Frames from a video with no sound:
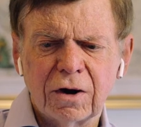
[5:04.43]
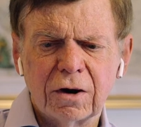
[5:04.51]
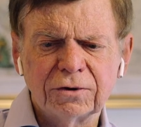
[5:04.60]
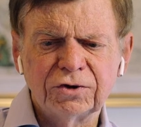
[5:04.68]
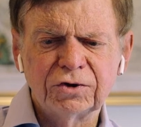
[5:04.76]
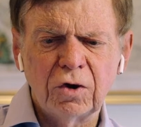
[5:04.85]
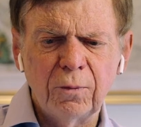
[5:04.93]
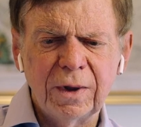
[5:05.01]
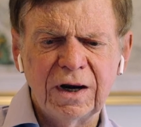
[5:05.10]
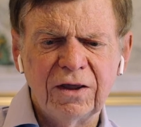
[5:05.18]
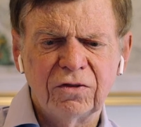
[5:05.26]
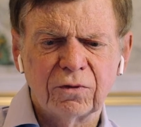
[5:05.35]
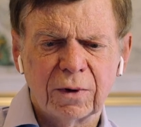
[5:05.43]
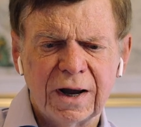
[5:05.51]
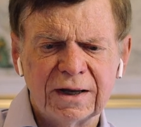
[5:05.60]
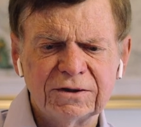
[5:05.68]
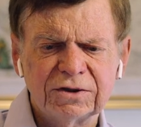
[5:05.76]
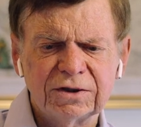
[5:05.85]
are so many
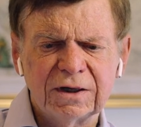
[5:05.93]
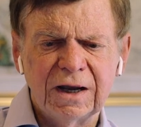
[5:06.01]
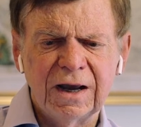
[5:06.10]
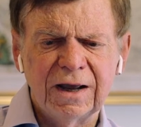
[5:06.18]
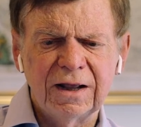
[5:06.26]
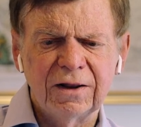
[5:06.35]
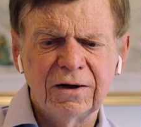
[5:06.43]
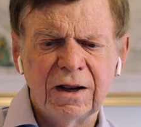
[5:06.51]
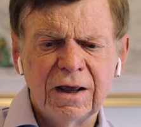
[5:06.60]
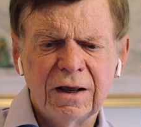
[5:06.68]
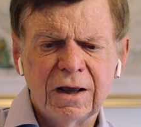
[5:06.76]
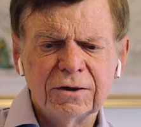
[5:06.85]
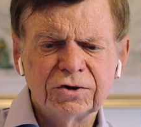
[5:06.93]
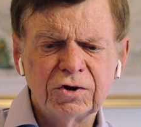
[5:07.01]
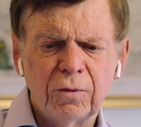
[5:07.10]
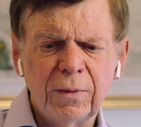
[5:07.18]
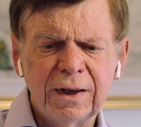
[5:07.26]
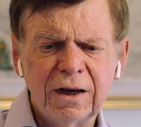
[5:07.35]
threats, and
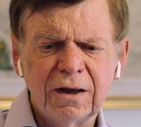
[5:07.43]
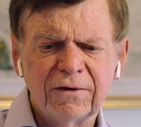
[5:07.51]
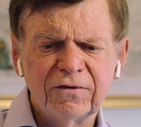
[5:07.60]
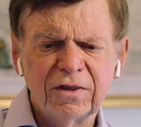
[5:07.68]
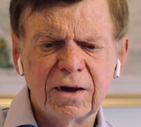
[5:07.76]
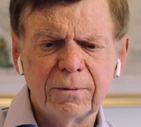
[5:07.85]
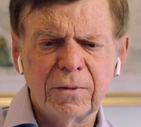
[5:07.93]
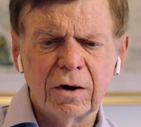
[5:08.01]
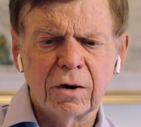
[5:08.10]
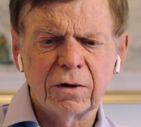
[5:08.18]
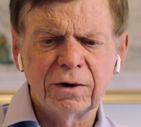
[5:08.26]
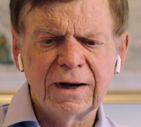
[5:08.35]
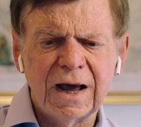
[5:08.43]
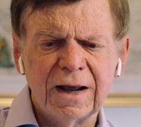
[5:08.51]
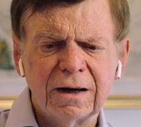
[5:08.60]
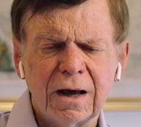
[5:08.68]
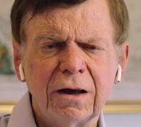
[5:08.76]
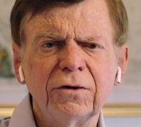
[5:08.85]
so many of them are
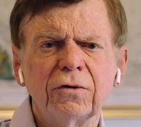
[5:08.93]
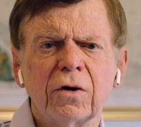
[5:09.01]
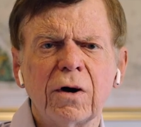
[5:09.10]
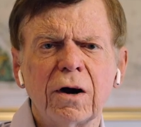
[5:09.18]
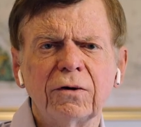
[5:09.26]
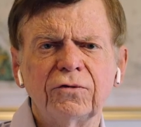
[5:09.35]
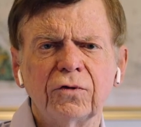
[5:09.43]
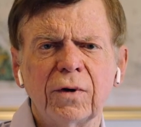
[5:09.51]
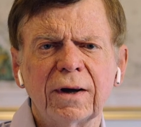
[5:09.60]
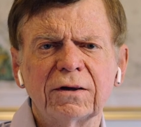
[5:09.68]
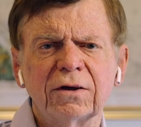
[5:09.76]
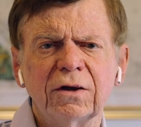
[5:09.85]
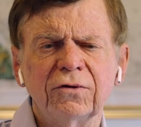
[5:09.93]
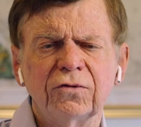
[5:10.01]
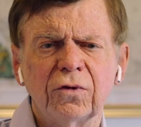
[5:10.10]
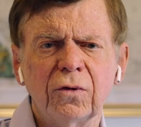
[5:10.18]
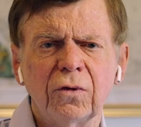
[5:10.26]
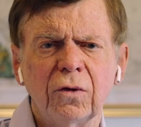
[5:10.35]
not under our direct
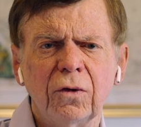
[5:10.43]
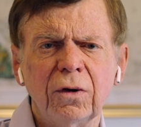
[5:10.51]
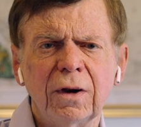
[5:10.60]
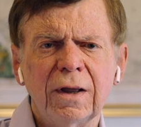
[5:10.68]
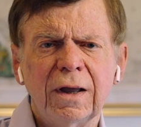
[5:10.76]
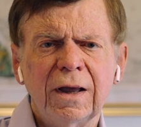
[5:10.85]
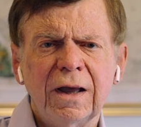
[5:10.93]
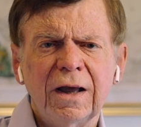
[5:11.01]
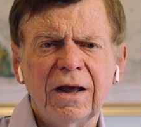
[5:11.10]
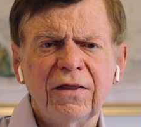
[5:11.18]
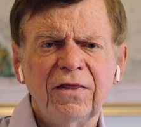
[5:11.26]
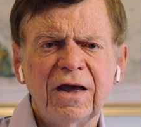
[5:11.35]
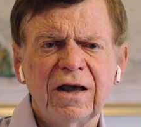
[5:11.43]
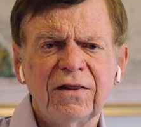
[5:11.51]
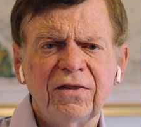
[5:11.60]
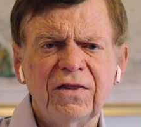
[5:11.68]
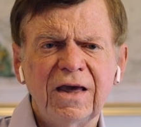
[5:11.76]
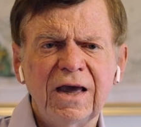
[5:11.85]
control,
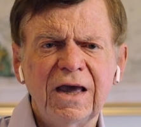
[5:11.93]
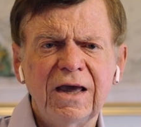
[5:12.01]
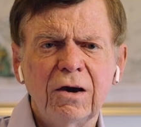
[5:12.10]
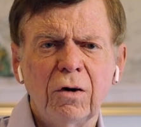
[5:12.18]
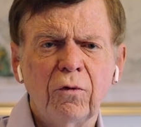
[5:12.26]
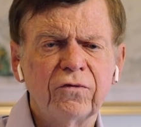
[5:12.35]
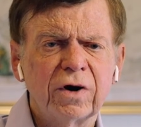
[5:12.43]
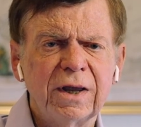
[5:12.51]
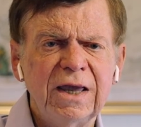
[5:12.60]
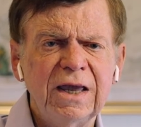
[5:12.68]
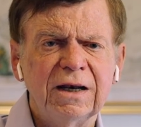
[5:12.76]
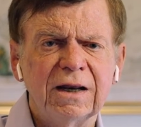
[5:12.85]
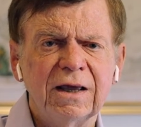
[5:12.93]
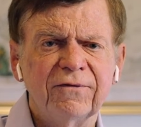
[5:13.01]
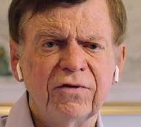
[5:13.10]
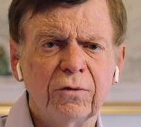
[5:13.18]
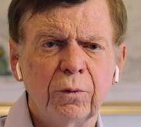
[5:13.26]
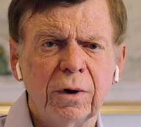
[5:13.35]
that they overheat,
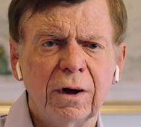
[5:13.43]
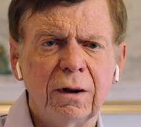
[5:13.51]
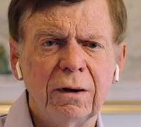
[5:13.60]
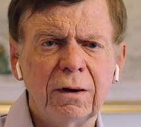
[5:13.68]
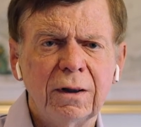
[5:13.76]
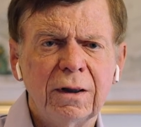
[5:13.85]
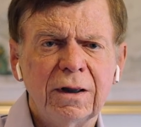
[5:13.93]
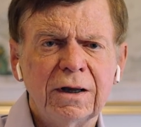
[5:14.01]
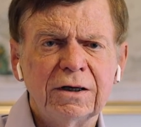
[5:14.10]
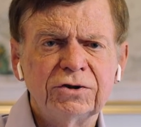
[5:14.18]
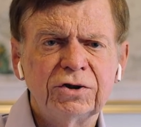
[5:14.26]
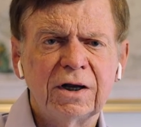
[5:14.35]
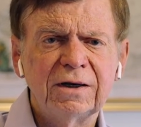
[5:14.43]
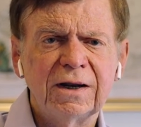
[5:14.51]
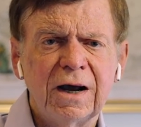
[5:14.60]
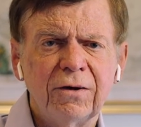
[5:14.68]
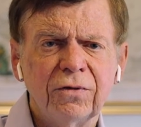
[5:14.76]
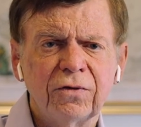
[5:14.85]
if you will, shut
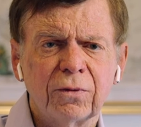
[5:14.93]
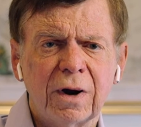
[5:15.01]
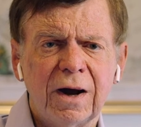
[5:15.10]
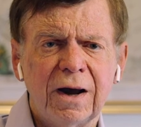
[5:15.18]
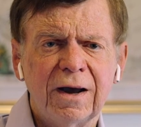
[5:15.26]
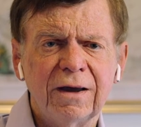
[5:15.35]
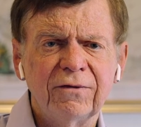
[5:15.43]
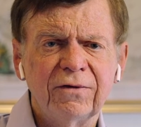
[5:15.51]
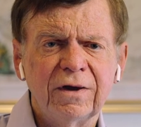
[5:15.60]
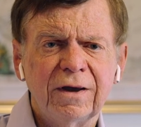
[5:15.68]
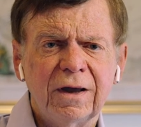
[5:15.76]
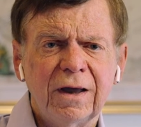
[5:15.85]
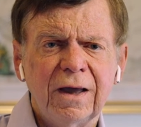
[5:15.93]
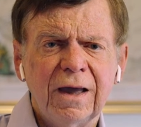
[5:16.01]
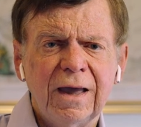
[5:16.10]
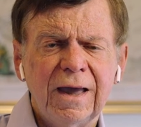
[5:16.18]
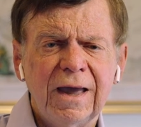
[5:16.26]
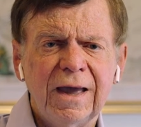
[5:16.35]
down Thrive,
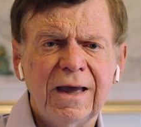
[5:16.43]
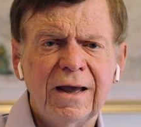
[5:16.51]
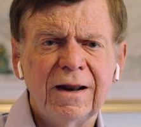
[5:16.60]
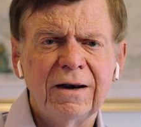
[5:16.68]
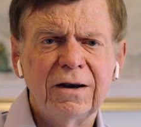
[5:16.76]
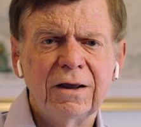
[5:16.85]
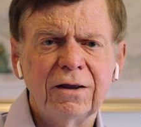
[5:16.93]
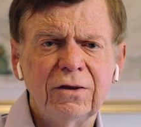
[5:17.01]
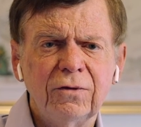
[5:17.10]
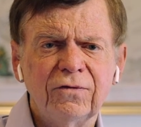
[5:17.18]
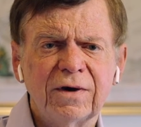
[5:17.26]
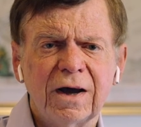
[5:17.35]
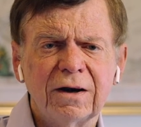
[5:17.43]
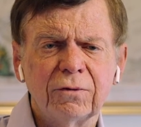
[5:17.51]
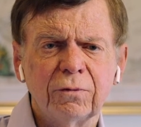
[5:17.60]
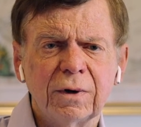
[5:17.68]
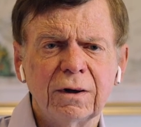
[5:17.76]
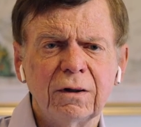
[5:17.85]
and you've got a
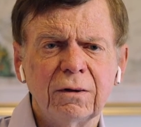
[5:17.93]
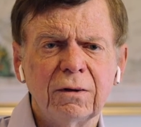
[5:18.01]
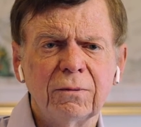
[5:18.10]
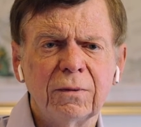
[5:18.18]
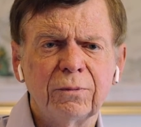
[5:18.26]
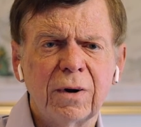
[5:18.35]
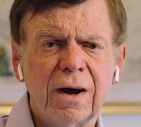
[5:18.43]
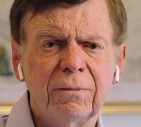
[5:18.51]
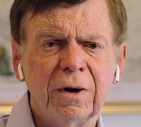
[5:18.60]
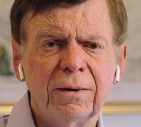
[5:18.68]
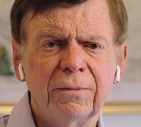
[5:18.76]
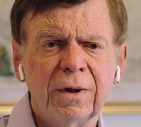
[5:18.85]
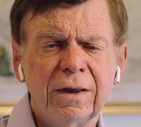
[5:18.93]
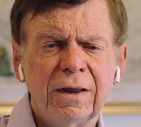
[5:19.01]
real problem.